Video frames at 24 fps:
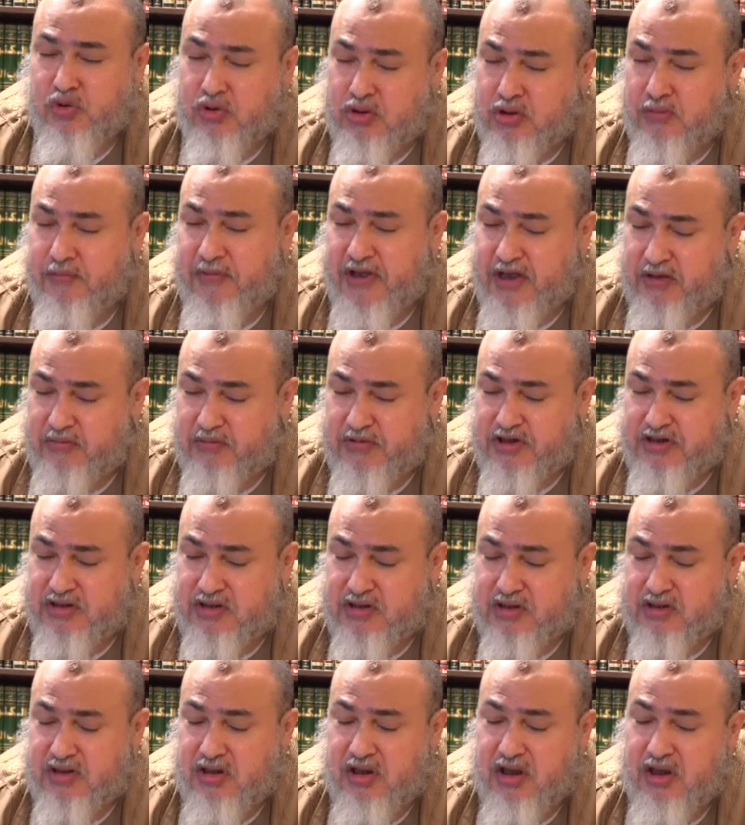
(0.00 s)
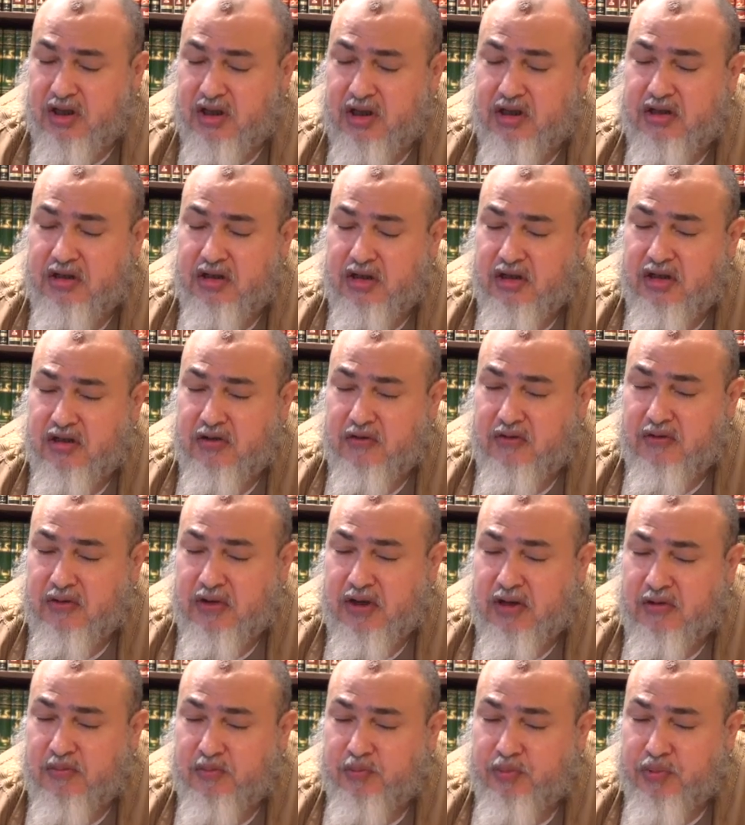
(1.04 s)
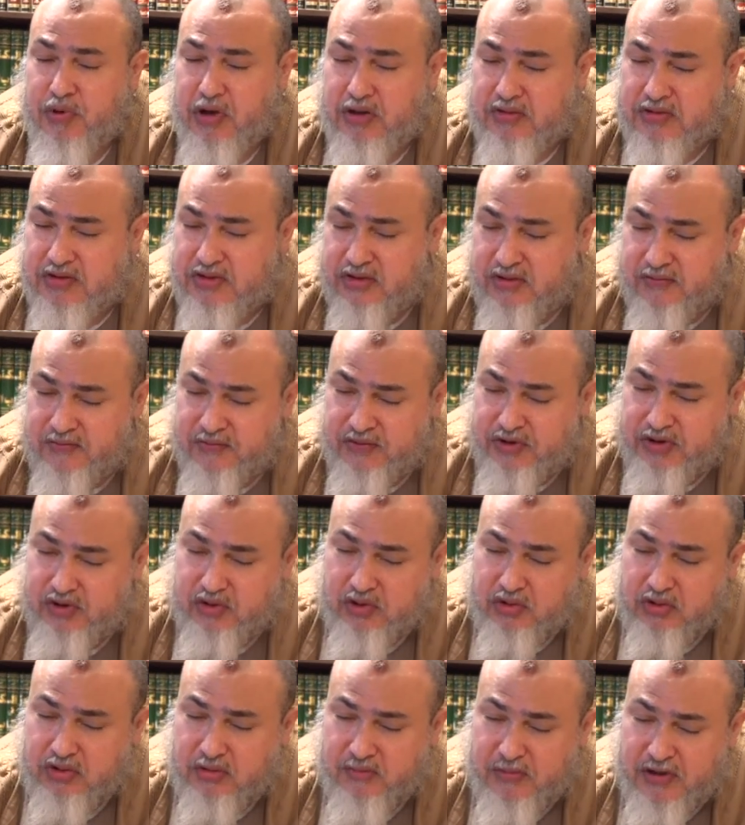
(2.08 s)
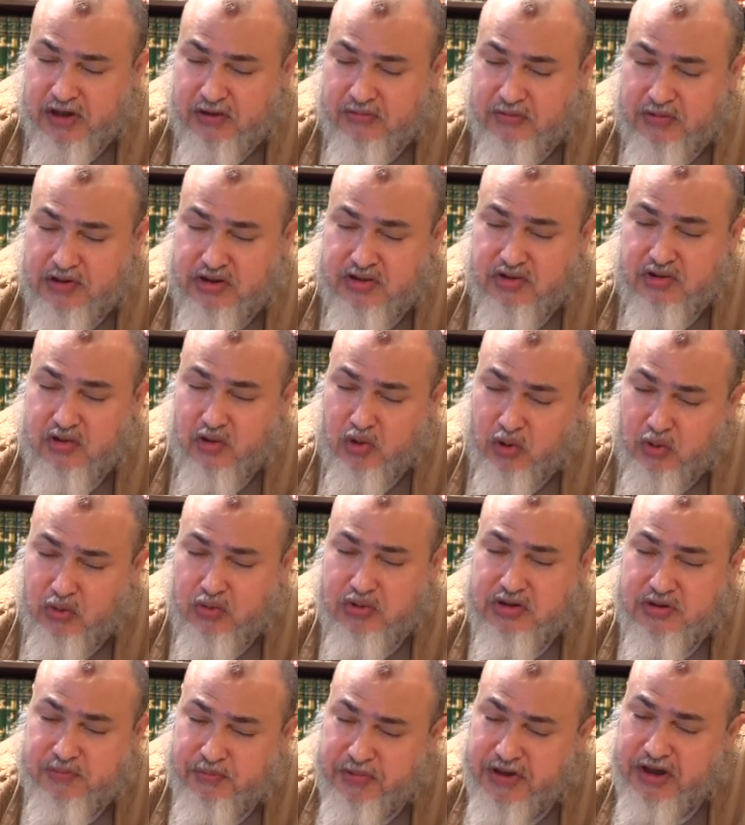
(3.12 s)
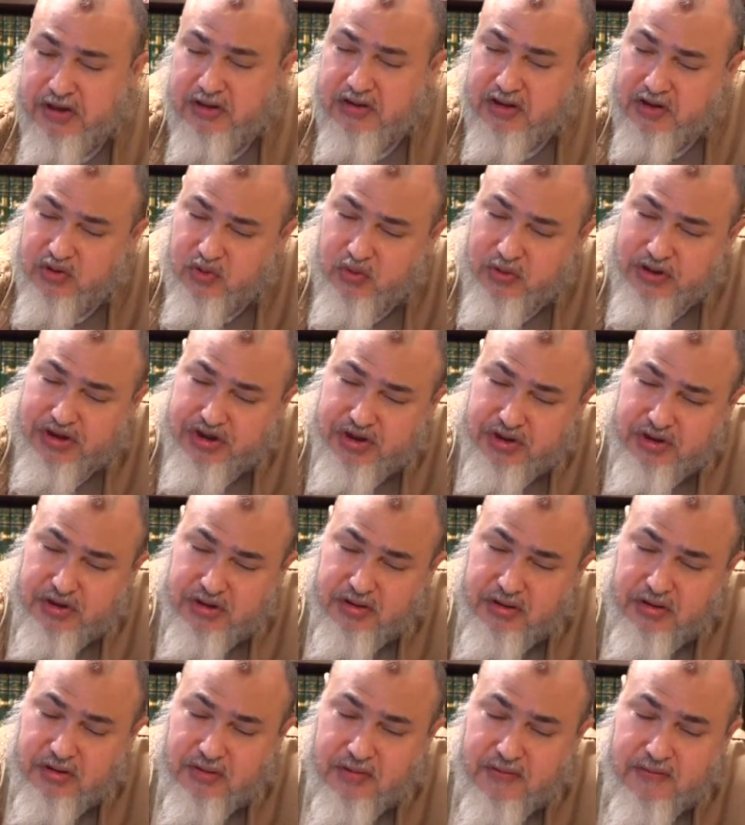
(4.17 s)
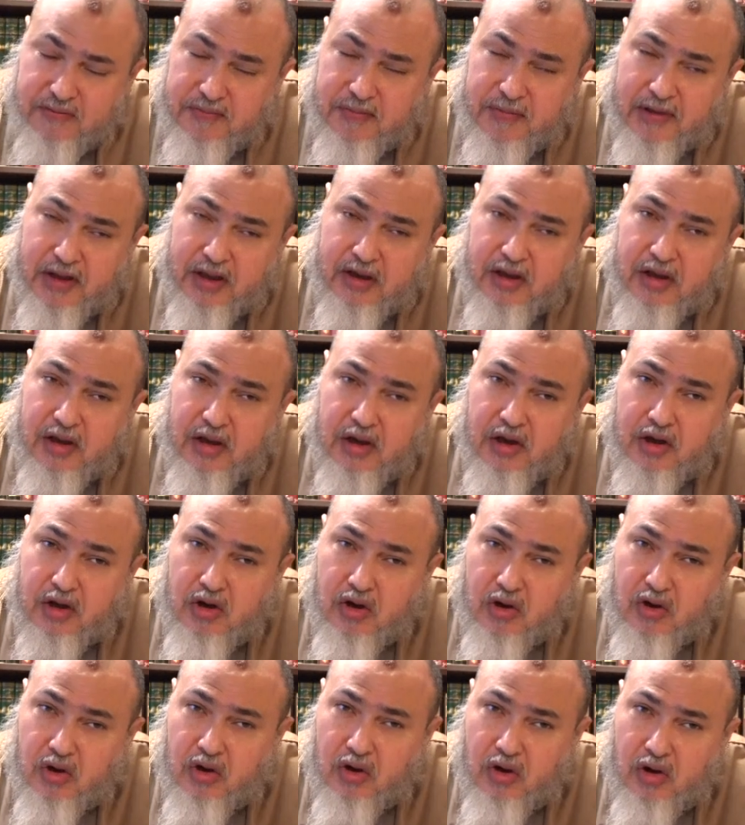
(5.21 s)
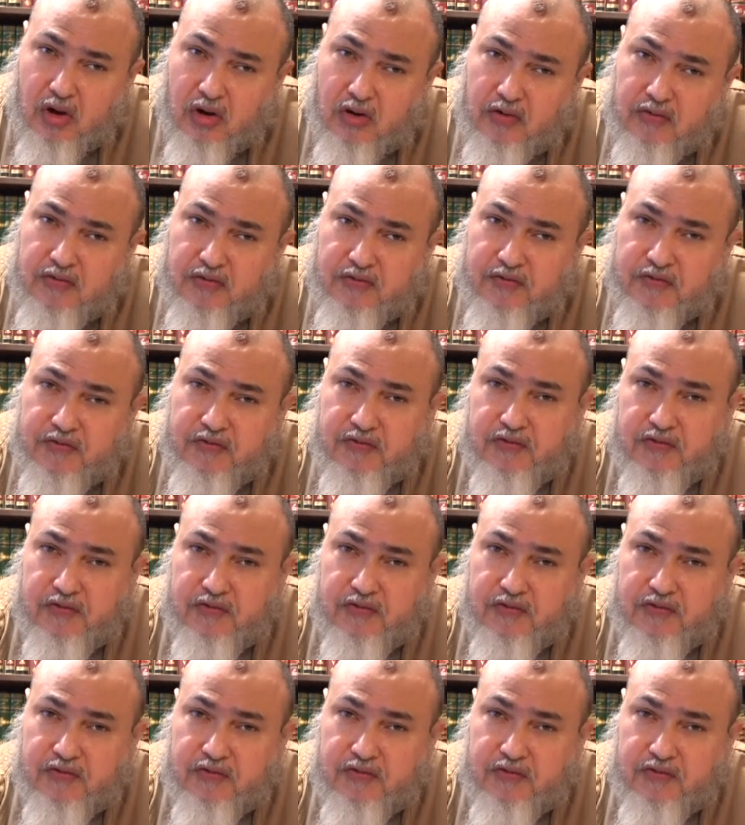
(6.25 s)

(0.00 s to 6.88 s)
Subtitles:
commandments, and positive legal commandments always beg the question of